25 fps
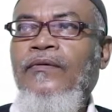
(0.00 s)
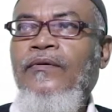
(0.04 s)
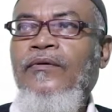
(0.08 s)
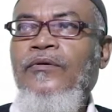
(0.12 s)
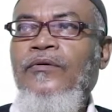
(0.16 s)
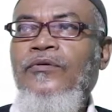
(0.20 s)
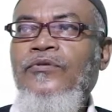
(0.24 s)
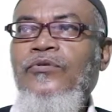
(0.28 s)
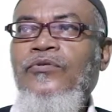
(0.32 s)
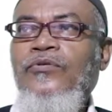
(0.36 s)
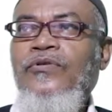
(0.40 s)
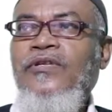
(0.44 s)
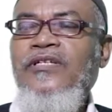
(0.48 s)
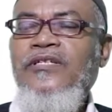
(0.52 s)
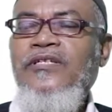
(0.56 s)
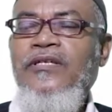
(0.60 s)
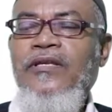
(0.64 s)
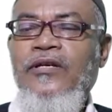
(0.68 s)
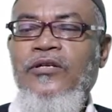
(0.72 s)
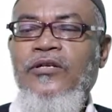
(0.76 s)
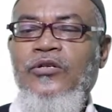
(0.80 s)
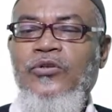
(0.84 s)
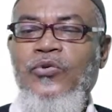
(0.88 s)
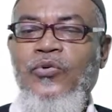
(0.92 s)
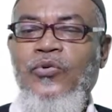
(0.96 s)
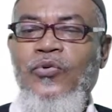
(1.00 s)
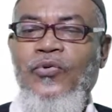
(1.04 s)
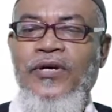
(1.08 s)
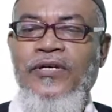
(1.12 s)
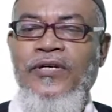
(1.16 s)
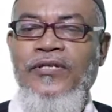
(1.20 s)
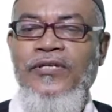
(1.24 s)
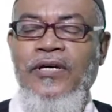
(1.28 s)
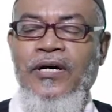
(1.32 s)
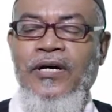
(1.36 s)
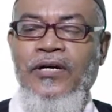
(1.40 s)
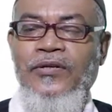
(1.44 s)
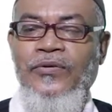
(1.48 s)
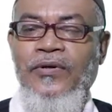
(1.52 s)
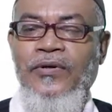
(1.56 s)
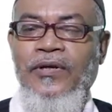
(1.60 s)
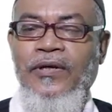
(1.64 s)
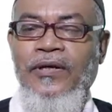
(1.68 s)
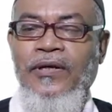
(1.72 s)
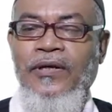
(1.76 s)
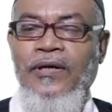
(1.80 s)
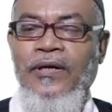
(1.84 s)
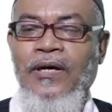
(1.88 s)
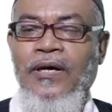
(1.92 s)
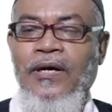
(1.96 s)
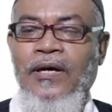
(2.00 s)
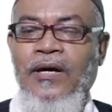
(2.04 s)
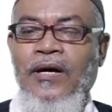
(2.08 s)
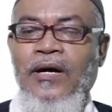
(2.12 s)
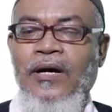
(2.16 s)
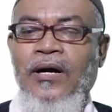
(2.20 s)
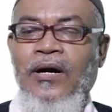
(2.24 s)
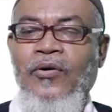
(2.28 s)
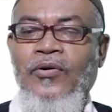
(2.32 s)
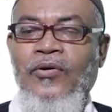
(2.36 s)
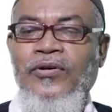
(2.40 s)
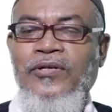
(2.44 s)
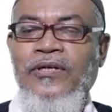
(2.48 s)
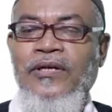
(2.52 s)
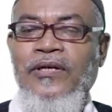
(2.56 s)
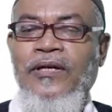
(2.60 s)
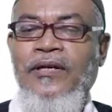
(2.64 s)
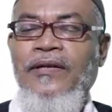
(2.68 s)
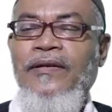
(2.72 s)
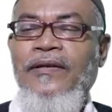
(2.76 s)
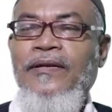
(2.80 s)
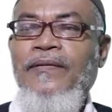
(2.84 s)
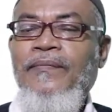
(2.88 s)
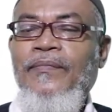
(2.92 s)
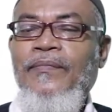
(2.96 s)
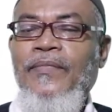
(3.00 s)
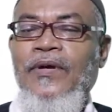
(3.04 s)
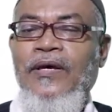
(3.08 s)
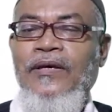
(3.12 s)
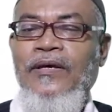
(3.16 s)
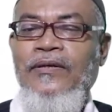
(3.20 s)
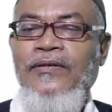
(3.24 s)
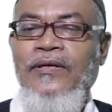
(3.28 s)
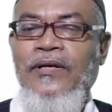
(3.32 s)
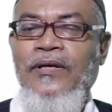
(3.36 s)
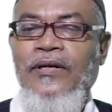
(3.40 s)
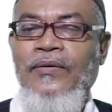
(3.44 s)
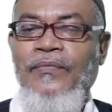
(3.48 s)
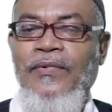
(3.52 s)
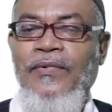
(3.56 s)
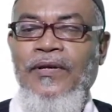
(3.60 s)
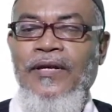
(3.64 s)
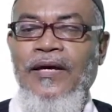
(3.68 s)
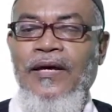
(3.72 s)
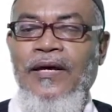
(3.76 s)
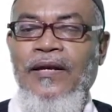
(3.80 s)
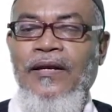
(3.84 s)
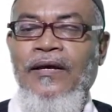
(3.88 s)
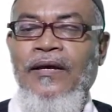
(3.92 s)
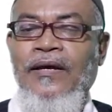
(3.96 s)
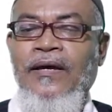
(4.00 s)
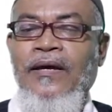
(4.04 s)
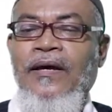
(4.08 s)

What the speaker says: So these are the two ways actually how it can be done.